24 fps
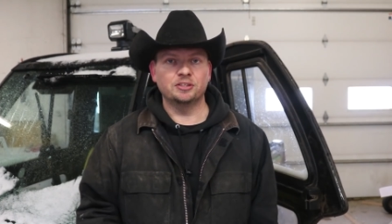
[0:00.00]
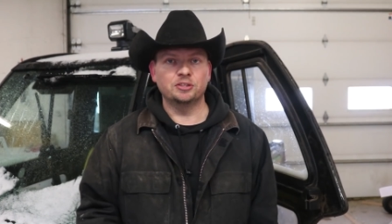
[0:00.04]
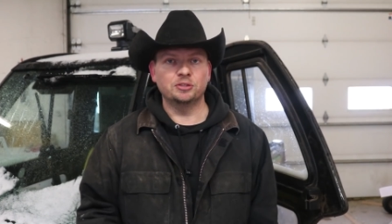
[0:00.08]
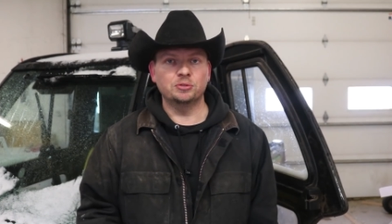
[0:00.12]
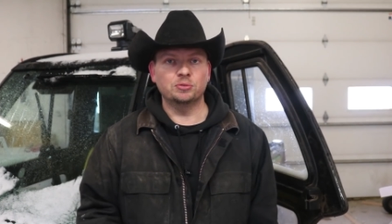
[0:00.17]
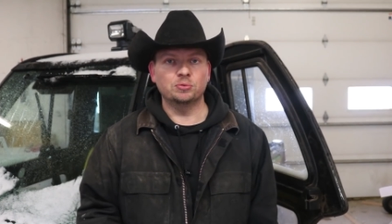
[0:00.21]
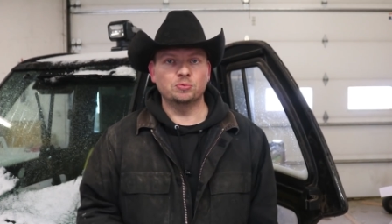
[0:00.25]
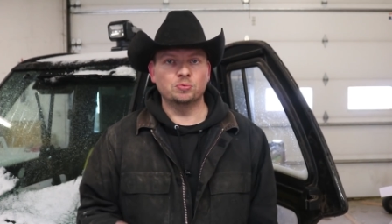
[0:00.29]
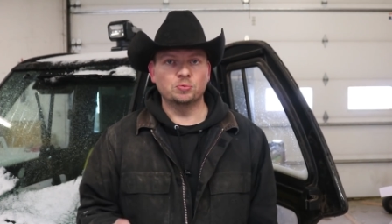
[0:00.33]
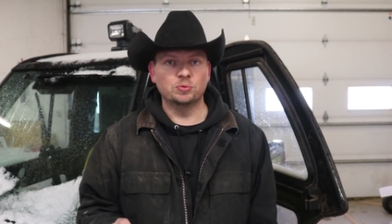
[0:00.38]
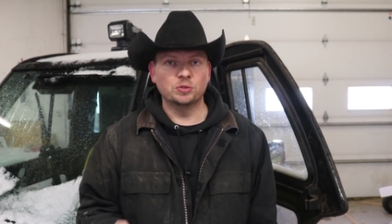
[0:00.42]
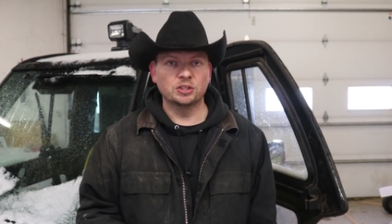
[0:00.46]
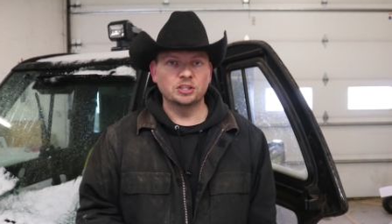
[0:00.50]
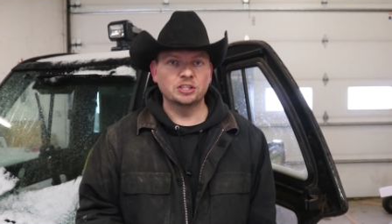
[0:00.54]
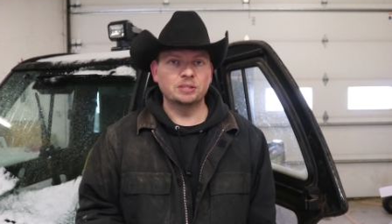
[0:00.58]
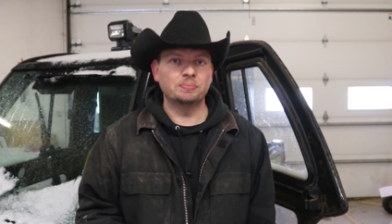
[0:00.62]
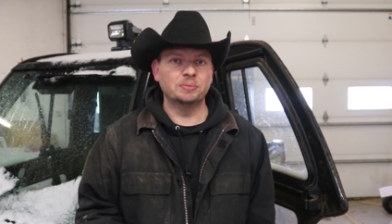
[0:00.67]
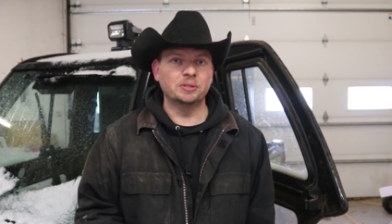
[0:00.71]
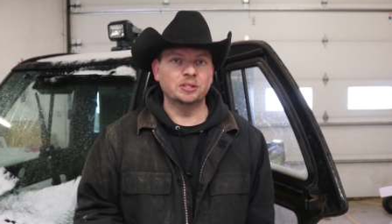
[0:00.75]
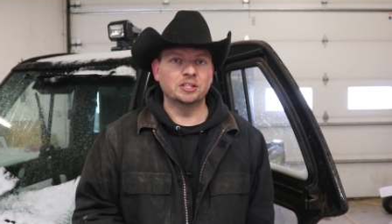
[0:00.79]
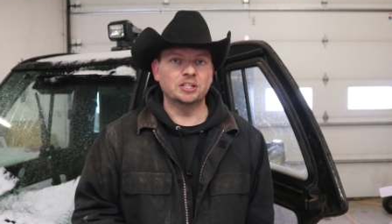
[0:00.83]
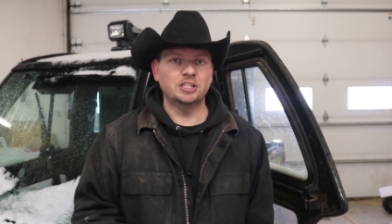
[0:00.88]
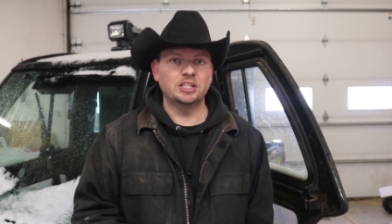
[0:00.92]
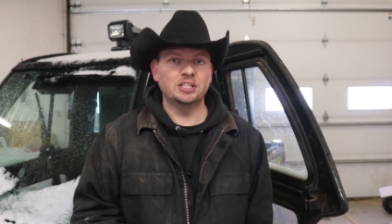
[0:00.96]
who really
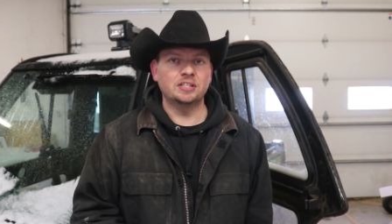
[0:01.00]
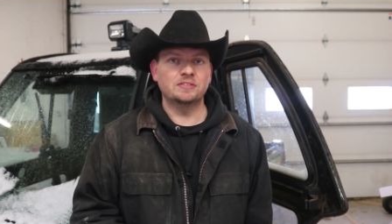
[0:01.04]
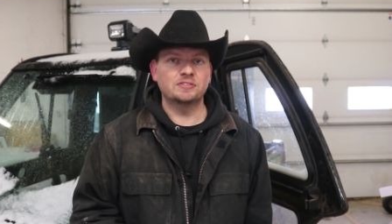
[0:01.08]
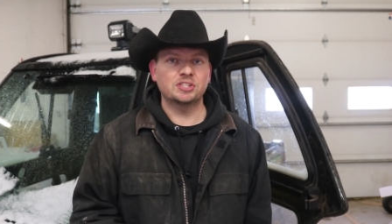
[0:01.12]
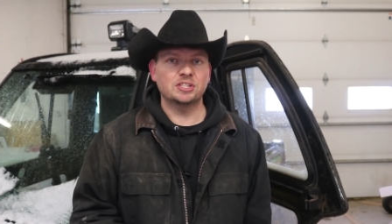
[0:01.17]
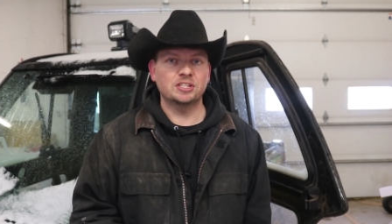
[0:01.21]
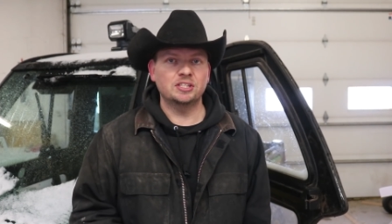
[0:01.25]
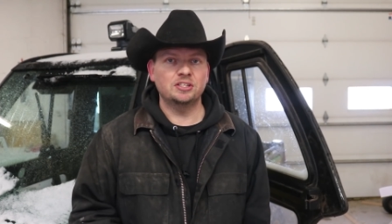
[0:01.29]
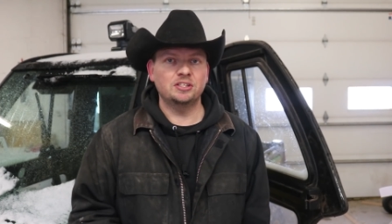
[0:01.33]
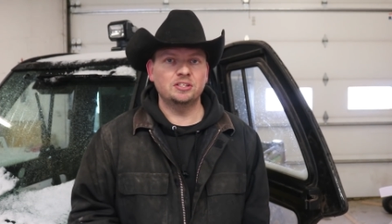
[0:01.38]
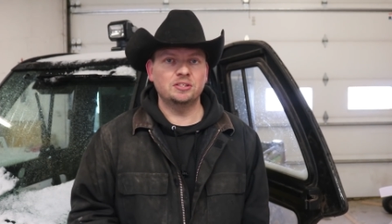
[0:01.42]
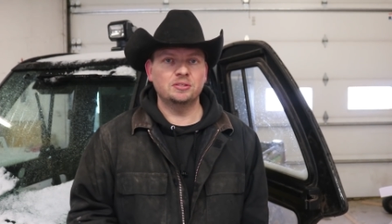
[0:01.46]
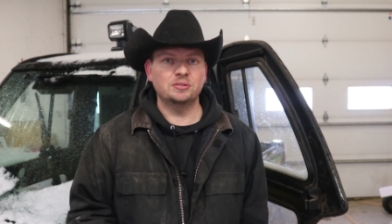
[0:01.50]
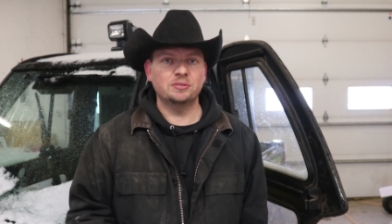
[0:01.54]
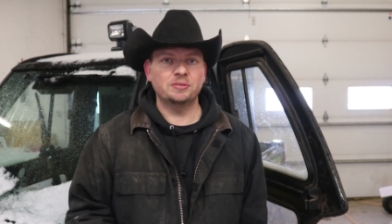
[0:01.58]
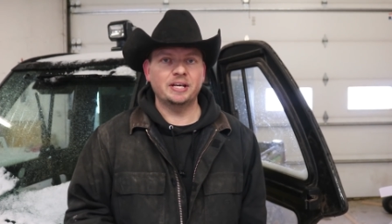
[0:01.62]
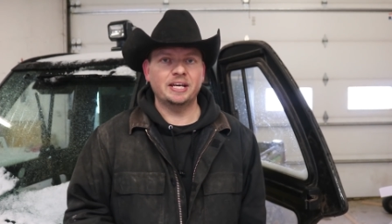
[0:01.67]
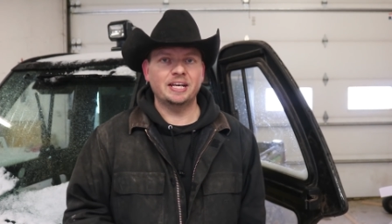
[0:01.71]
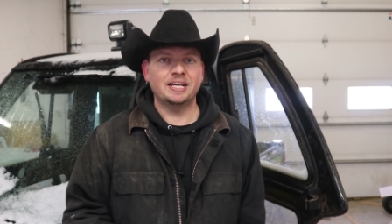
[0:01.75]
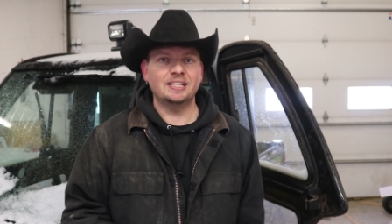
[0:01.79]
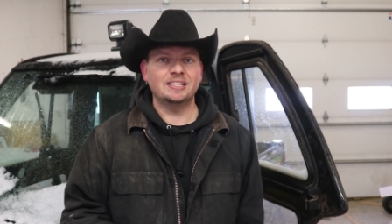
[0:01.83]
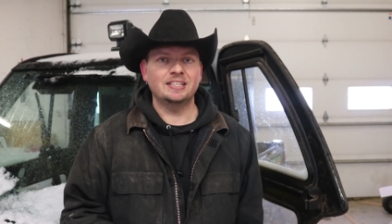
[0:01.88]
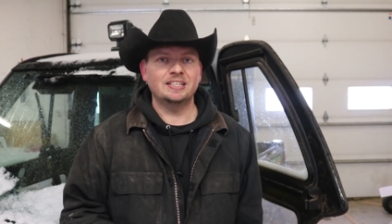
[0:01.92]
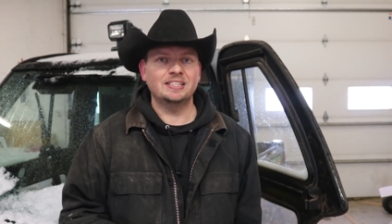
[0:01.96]
believes in you
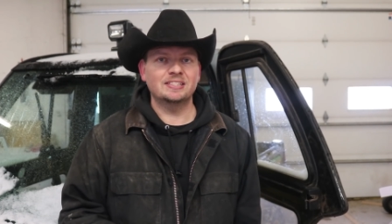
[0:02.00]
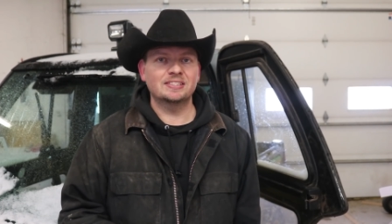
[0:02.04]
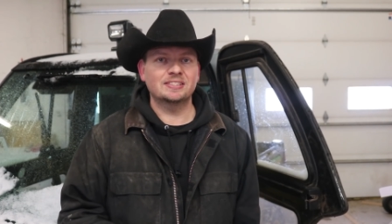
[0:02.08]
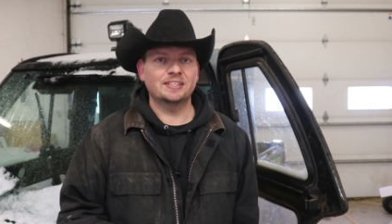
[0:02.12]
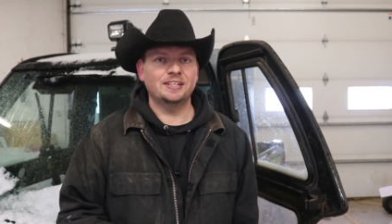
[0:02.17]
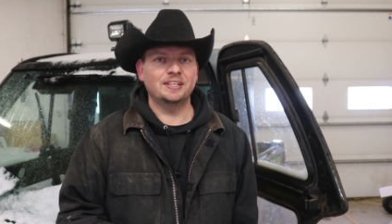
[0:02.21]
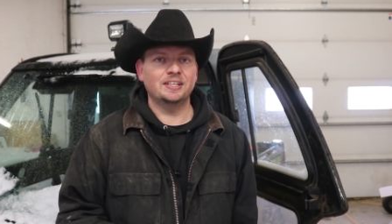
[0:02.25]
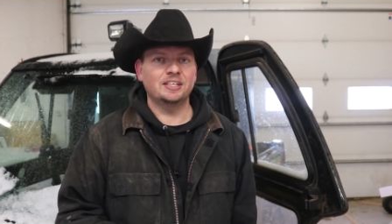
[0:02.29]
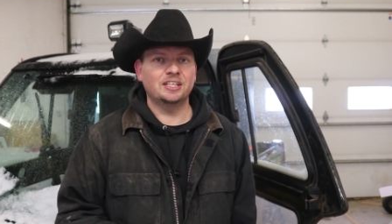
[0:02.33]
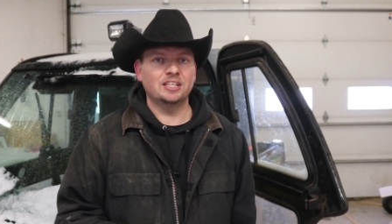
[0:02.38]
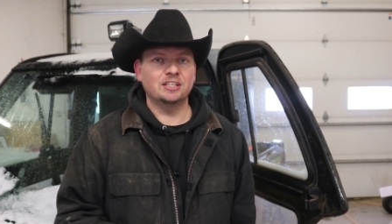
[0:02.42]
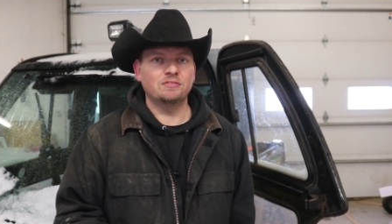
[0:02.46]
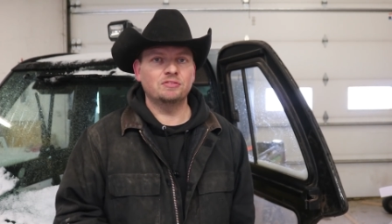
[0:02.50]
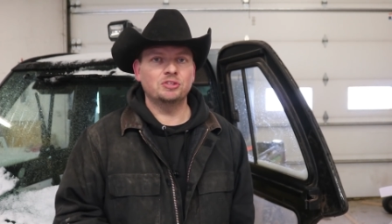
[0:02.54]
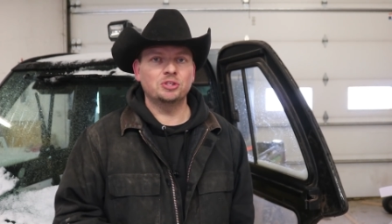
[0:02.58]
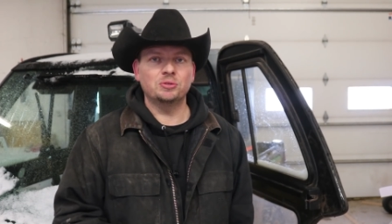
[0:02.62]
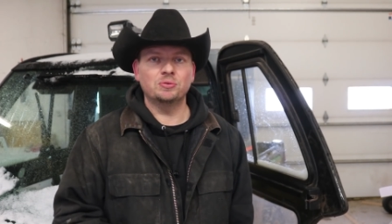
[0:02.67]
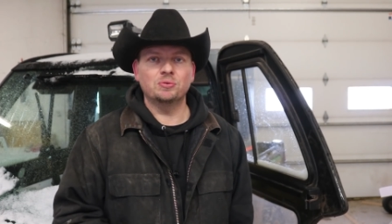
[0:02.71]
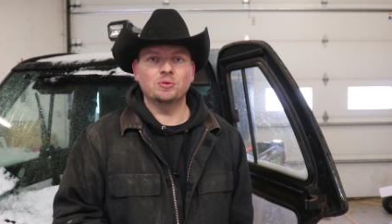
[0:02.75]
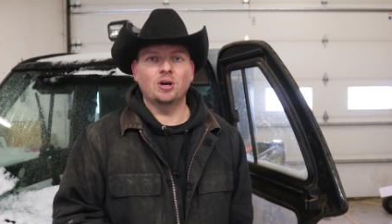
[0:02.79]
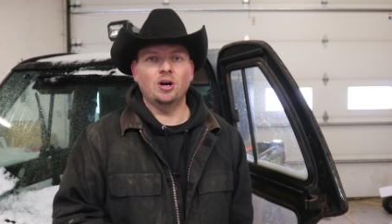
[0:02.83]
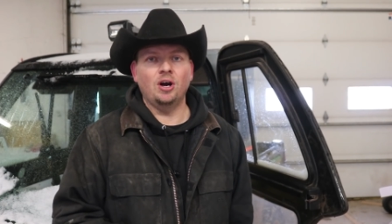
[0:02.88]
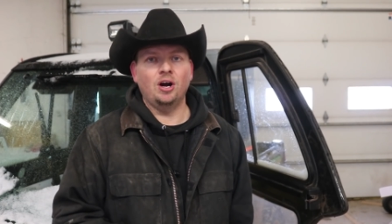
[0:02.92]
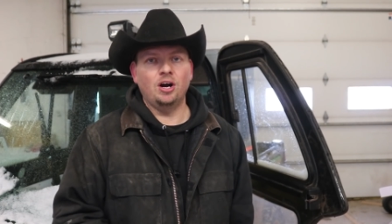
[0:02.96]
and he's going to give
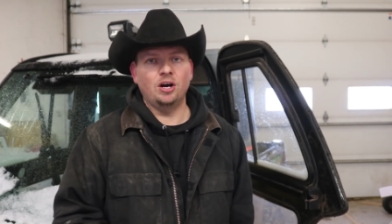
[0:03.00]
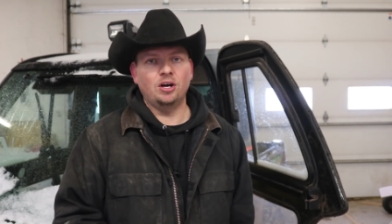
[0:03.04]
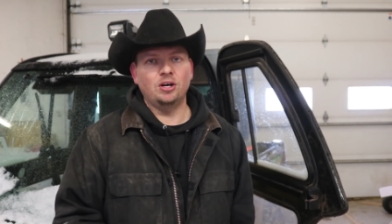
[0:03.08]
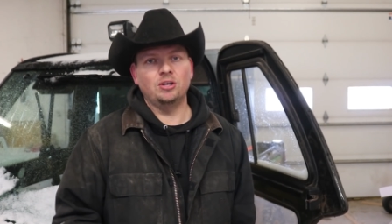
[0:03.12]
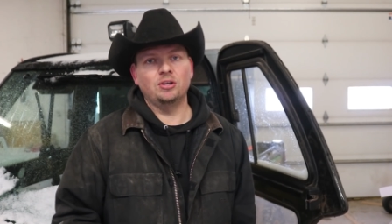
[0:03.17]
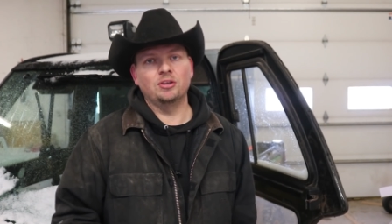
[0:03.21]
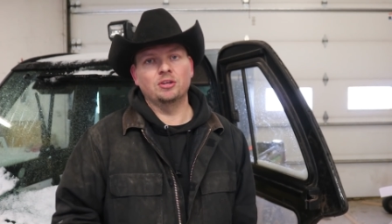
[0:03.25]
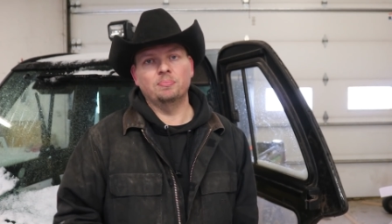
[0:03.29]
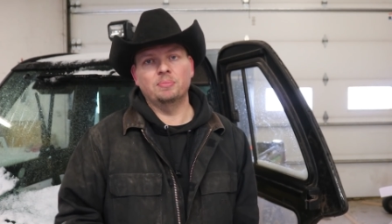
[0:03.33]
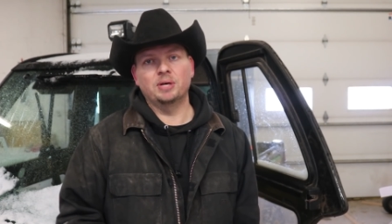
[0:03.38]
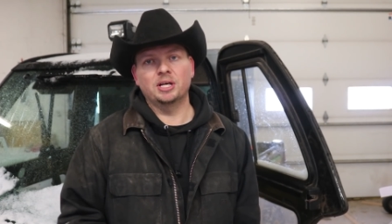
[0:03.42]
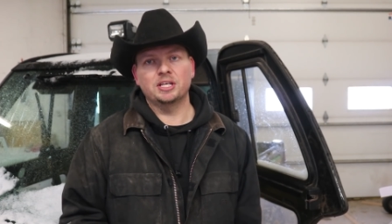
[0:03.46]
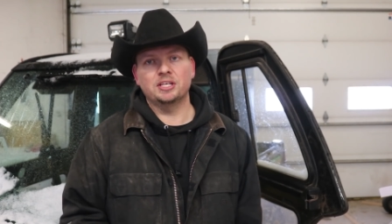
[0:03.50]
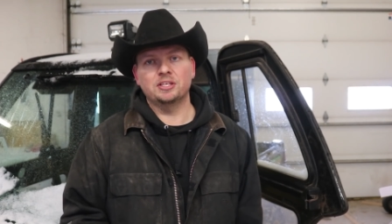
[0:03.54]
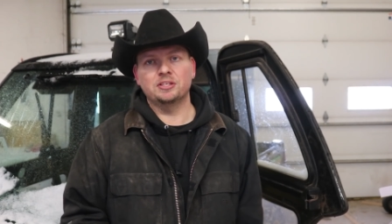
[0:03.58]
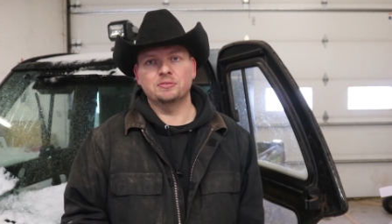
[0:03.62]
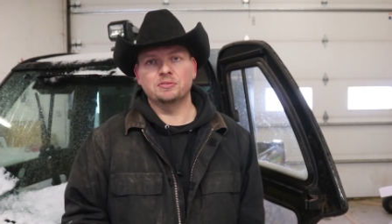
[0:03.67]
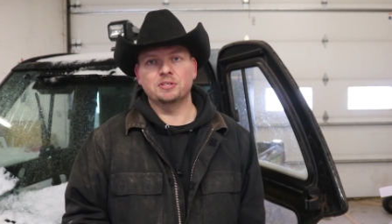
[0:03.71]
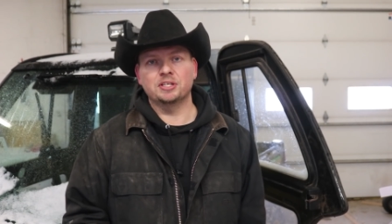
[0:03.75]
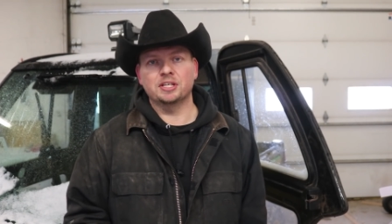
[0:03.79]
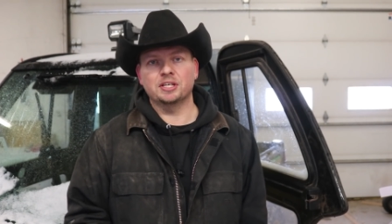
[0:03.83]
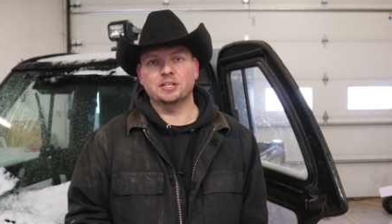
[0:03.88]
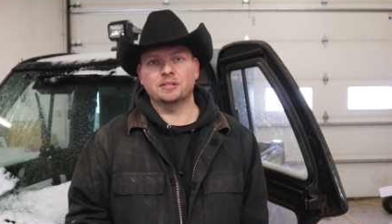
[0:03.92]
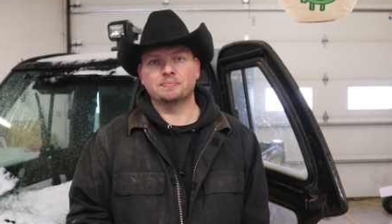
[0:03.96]
you all the money you
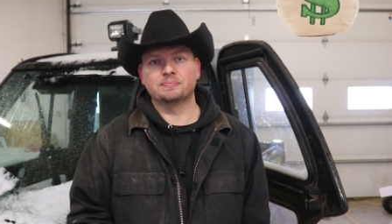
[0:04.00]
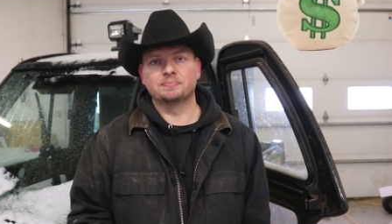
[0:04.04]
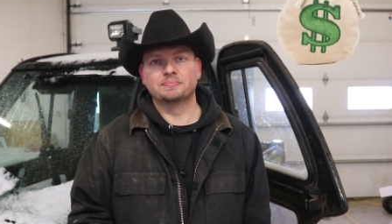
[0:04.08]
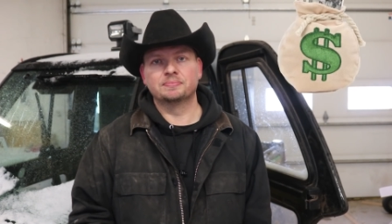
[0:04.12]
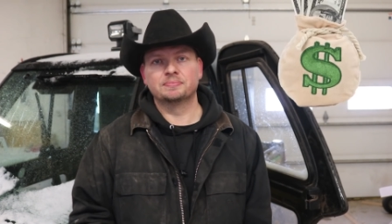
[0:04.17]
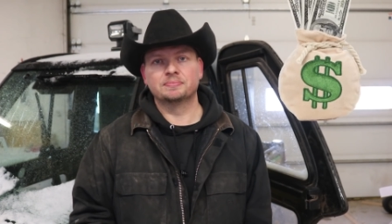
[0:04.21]
need.